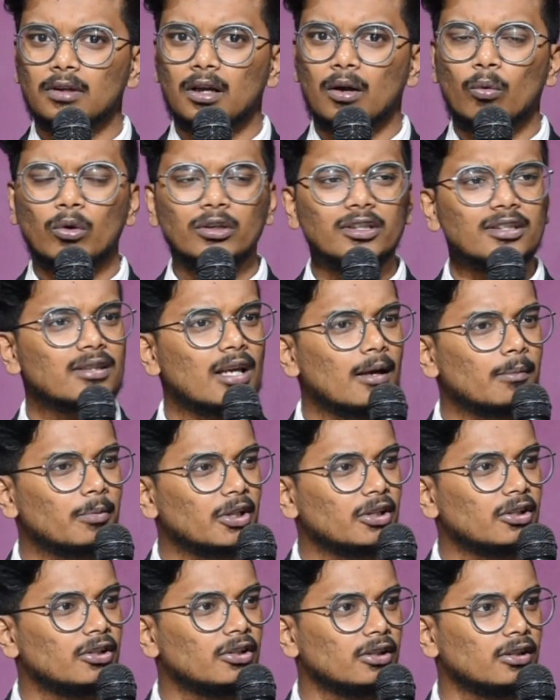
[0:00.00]
What is
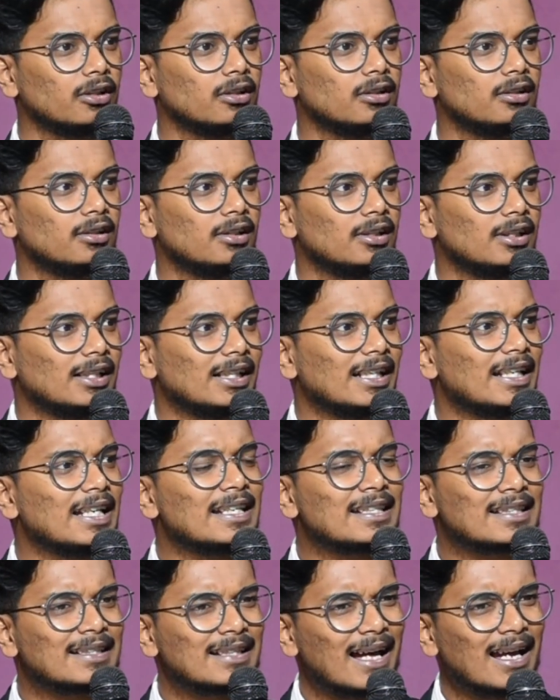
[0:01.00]
happening here
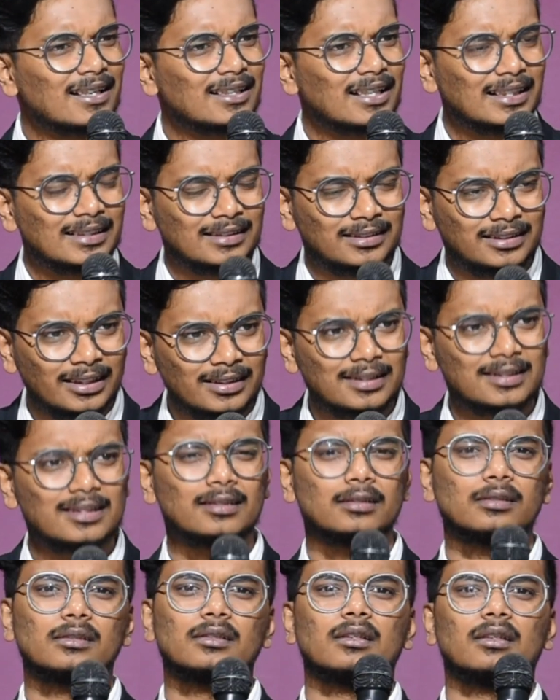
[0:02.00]
is that
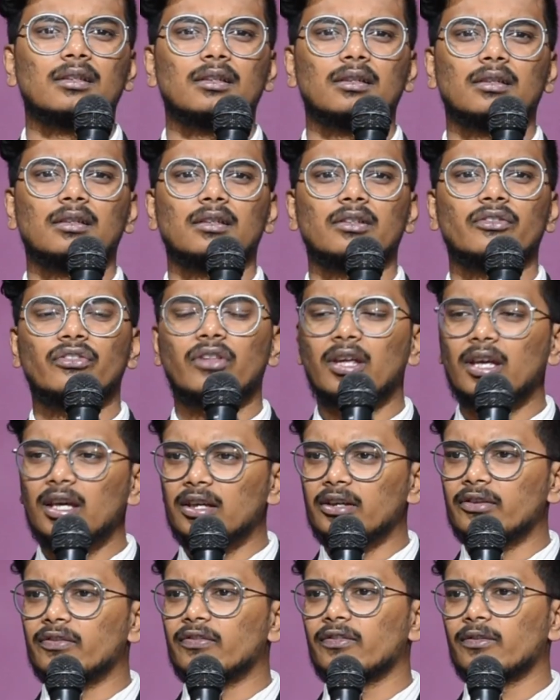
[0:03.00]
this
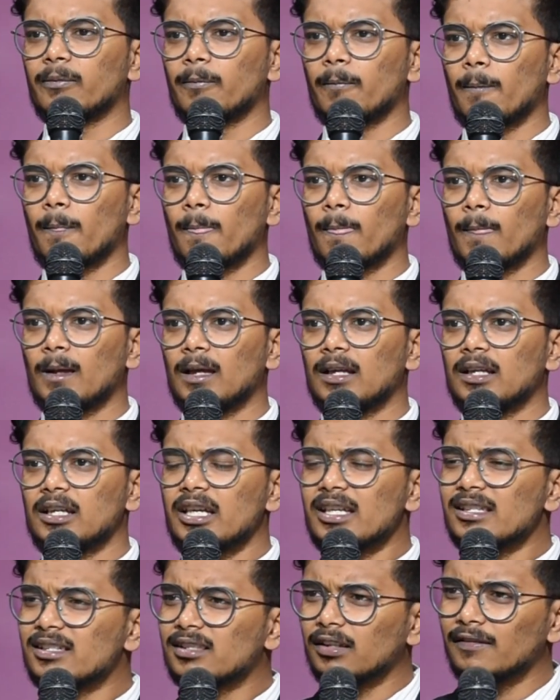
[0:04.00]
thief
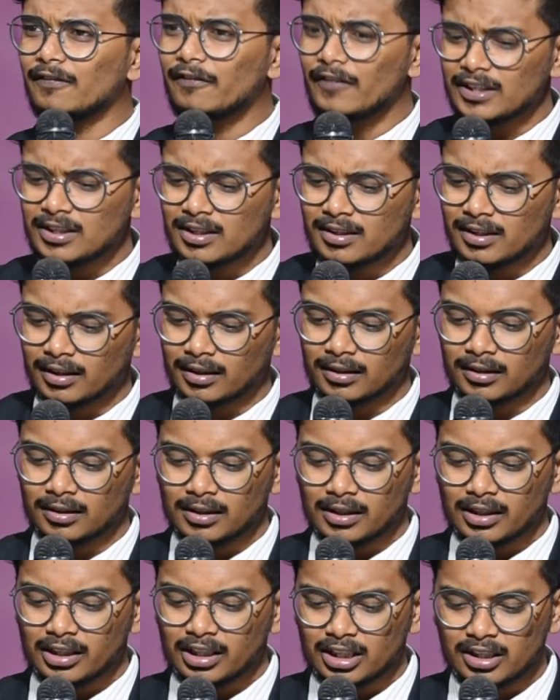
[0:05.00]
is confessing
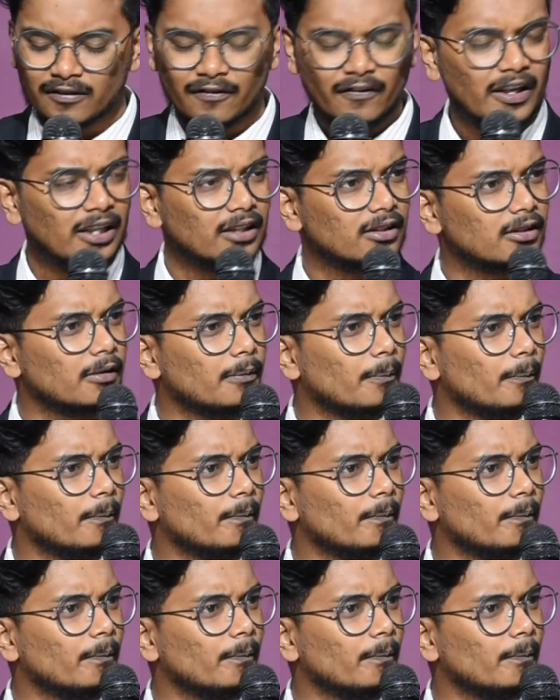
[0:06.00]
his faith.